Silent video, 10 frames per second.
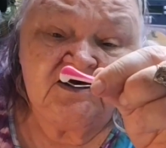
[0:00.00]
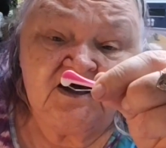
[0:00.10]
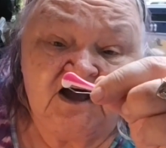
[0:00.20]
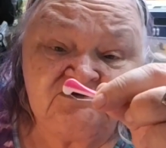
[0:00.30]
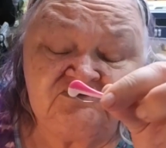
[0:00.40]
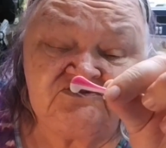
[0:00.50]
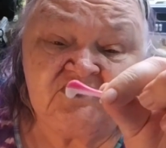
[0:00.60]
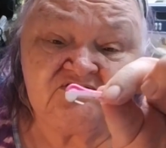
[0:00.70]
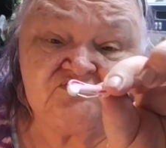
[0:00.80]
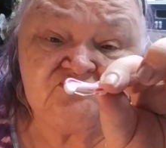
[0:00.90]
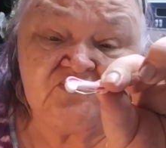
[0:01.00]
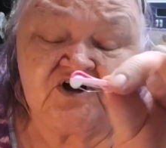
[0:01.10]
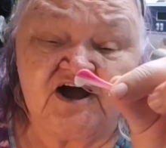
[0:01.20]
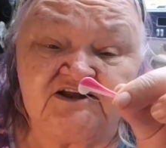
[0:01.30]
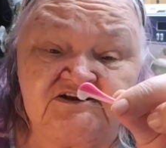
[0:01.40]
I just thought those are
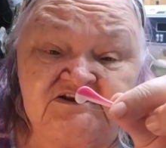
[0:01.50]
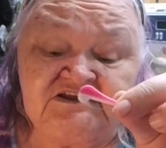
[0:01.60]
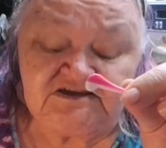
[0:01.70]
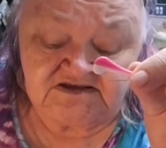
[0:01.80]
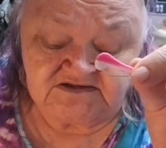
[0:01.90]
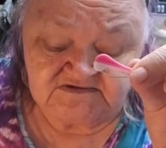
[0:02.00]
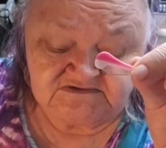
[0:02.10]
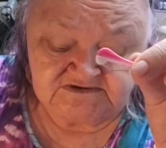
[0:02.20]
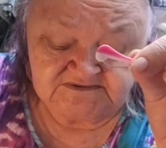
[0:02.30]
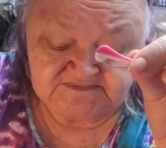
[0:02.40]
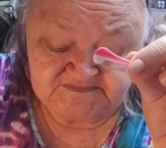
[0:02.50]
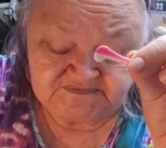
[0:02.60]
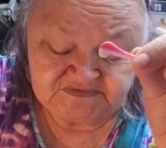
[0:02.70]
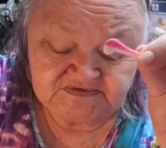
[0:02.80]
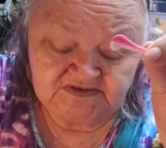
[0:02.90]
kind of neat.
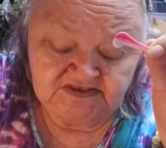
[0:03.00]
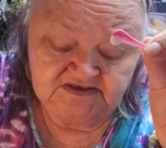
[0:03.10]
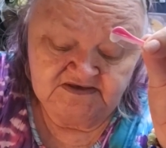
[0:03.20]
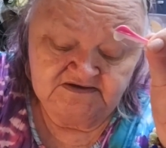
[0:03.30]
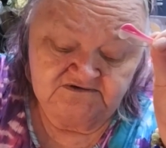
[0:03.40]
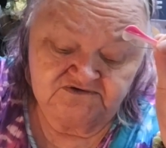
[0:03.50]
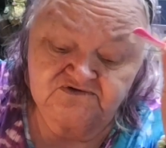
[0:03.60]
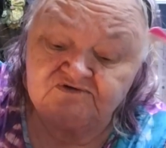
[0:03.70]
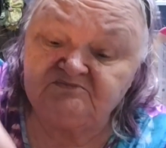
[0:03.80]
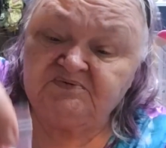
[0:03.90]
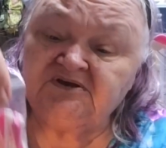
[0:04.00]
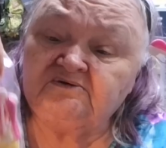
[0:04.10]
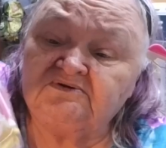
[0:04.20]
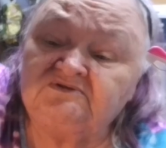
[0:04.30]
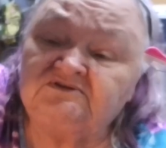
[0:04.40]
There's two pink
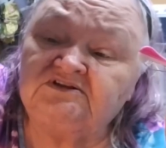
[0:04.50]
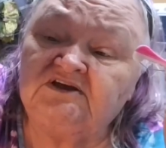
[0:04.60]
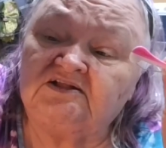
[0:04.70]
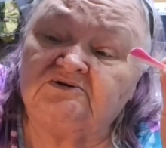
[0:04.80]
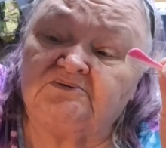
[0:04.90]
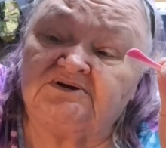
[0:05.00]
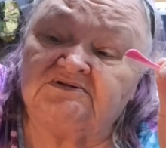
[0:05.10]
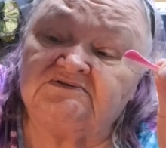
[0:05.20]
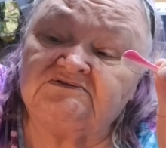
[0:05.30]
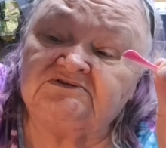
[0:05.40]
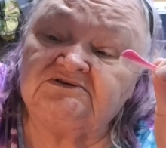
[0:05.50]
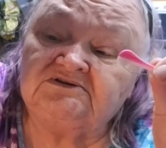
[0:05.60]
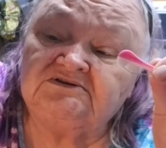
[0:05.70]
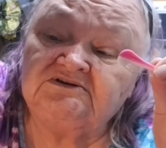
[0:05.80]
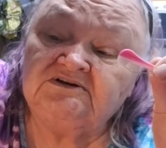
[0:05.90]
ones and yellow ones.
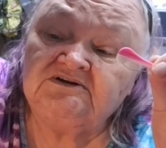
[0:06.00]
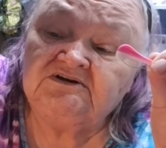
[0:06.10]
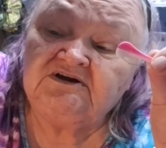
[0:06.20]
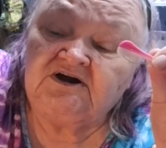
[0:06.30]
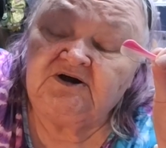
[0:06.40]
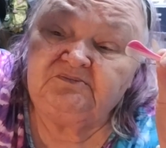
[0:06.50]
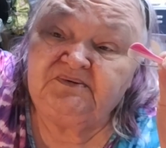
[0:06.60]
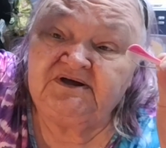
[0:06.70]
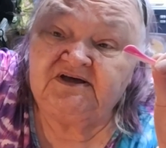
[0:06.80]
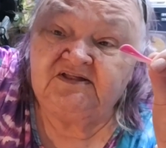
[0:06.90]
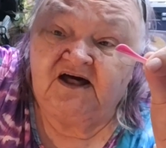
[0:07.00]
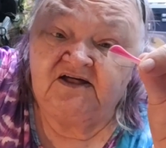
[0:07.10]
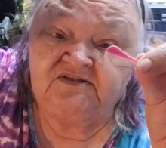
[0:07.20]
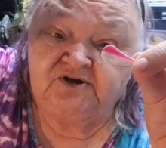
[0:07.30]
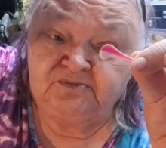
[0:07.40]
But
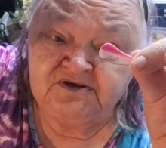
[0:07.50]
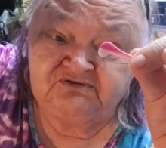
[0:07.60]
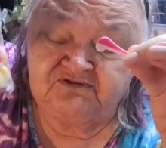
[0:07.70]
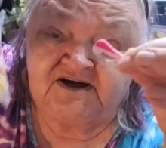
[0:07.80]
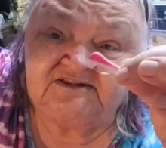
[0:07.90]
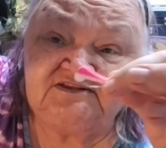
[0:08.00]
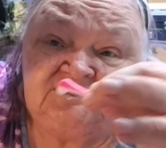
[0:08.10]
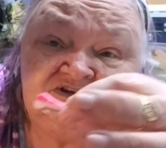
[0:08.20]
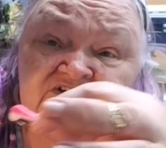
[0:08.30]
they'll be fun little